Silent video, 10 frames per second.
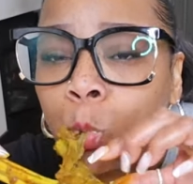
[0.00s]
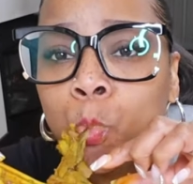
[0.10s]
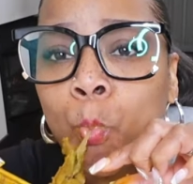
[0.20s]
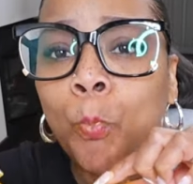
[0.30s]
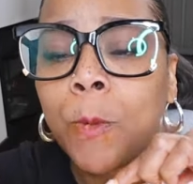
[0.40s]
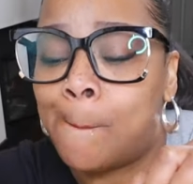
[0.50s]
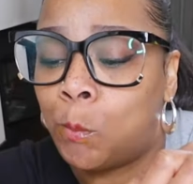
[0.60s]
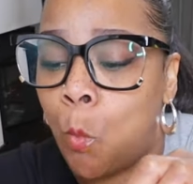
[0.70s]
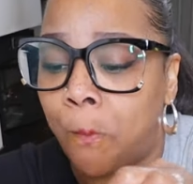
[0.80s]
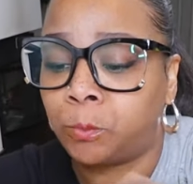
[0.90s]
Mm.
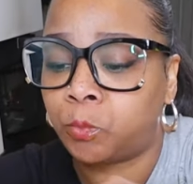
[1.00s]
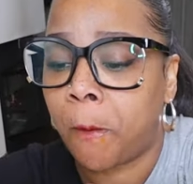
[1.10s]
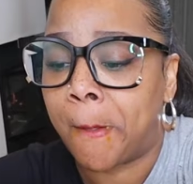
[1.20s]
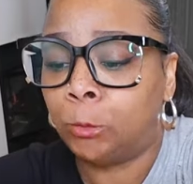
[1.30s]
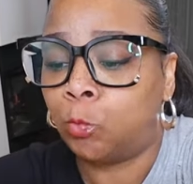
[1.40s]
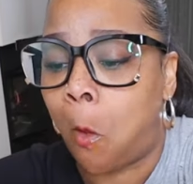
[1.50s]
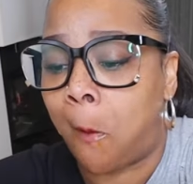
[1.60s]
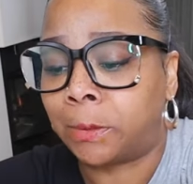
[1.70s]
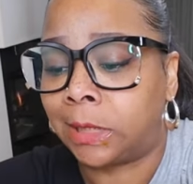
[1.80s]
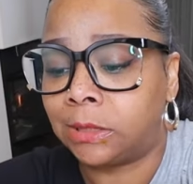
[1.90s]

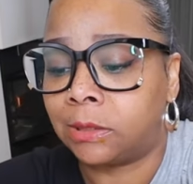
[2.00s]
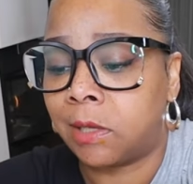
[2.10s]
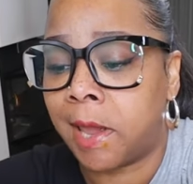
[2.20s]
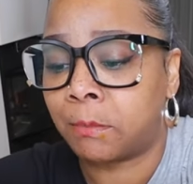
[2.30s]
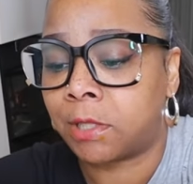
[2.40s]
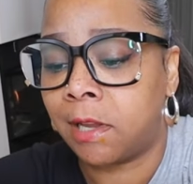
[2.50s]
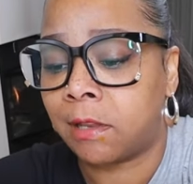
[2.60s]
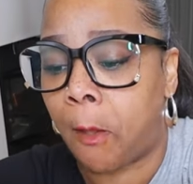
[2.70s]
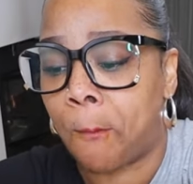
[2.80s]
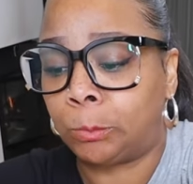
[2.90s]
I like this lamb
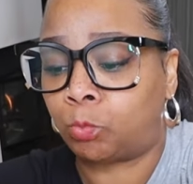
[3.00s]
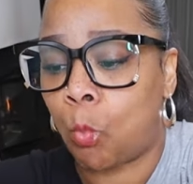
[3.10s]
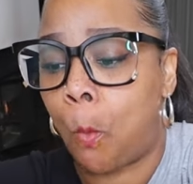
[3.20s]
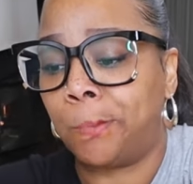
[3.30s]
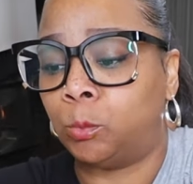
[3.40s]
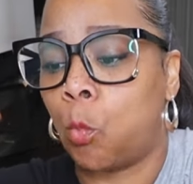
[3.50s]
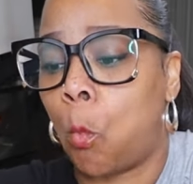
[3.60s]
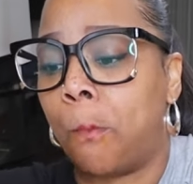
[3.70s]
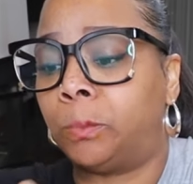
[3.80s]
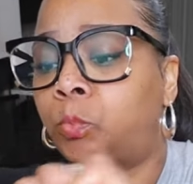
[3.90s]
shank though.
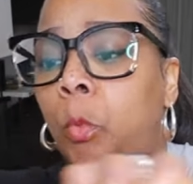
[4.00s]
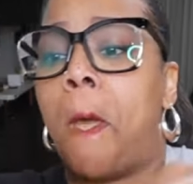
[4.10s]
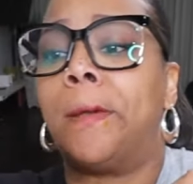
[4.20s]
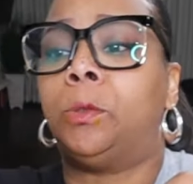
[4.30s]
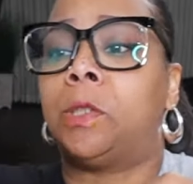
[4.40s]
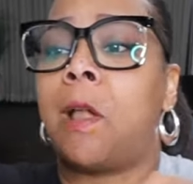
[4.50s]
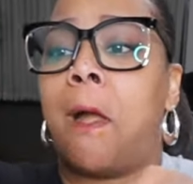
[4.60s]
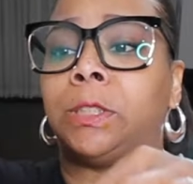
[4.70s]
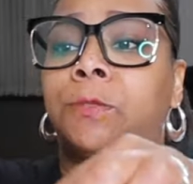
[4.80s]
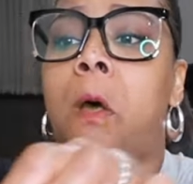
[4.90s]
Mm. I'm
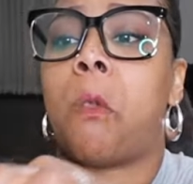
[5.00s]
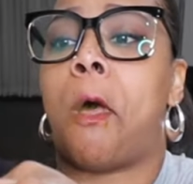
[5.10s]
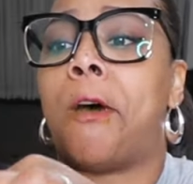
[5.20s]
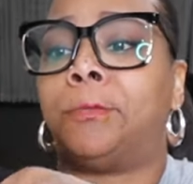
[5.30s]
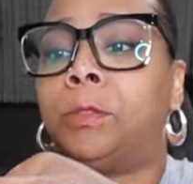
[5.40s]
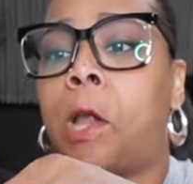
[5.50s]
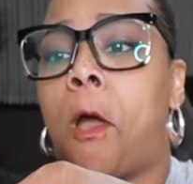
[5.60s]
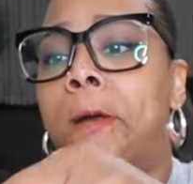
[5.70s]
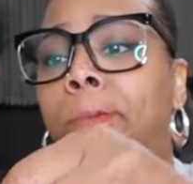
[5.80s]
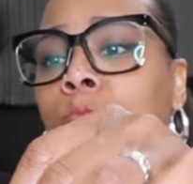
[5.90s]
kind of spot them off,
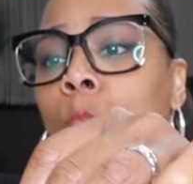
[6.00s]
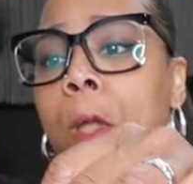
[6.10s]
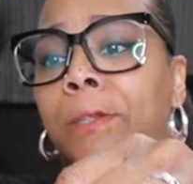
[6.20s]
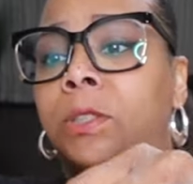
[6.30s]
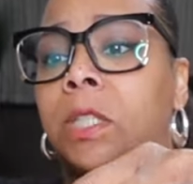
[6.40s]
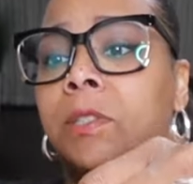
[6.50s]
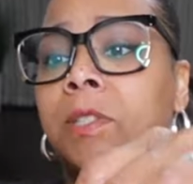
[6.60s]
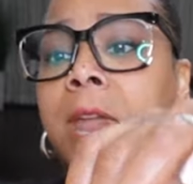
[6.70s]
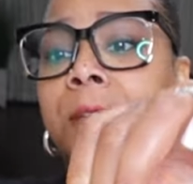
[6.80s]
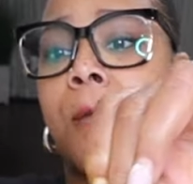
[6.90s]
y'all. This shit
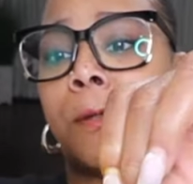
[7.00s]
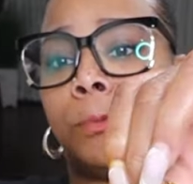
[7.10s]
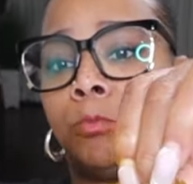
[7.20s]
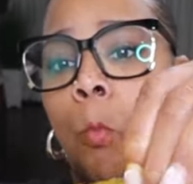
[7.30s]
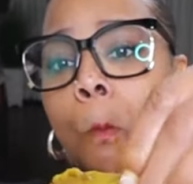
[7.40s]
tender.